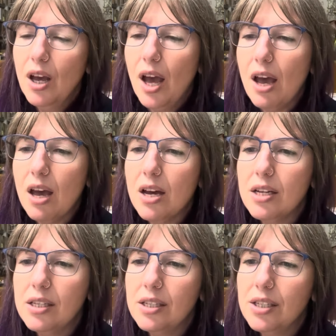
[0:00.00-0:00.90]

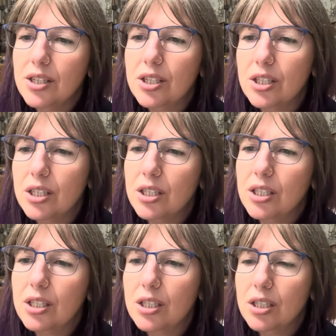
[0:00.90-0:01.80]
And
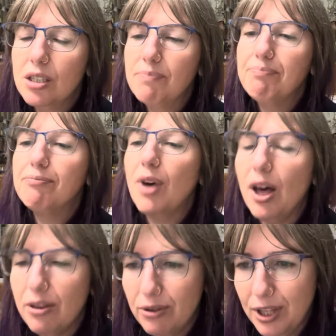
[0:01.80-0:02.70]

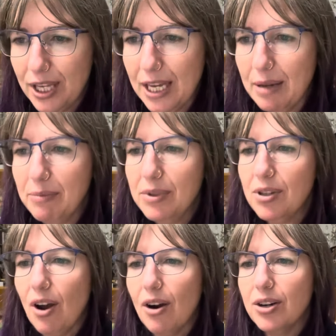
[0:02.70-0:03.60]
other themes
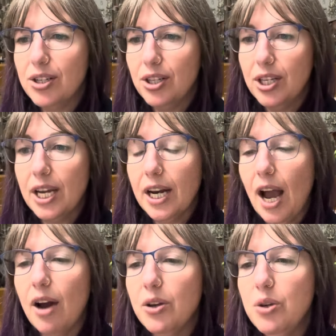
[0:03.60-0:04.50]
are to look at
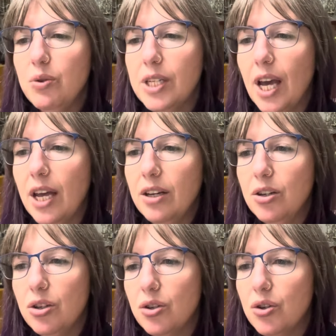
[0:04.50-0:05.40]
how you
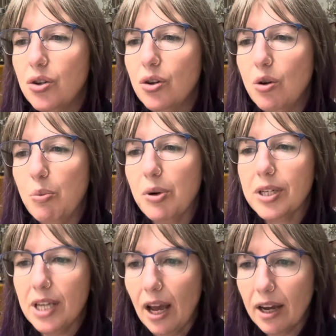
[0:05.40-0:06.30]
tend to
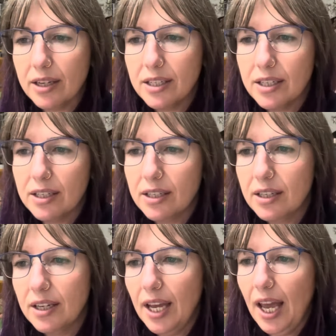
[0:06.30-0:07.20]
protect
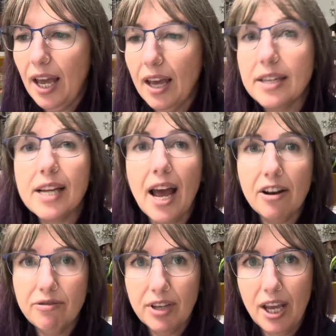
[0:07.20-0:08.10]
and
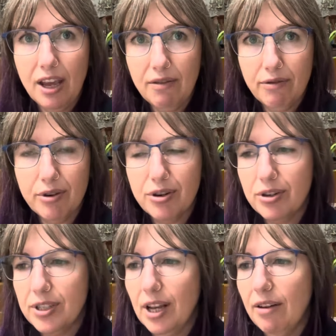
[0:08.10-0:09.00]
advocate for
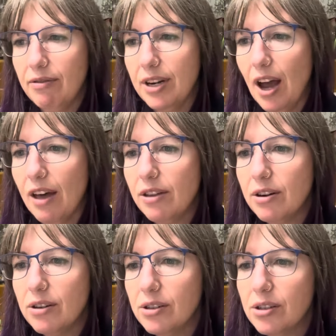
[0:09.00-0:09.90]
yourself and
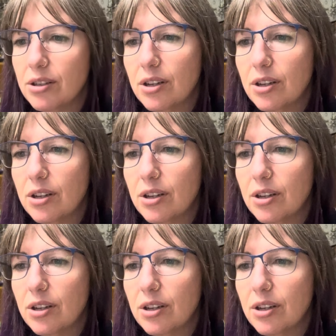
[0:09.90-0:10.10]
others.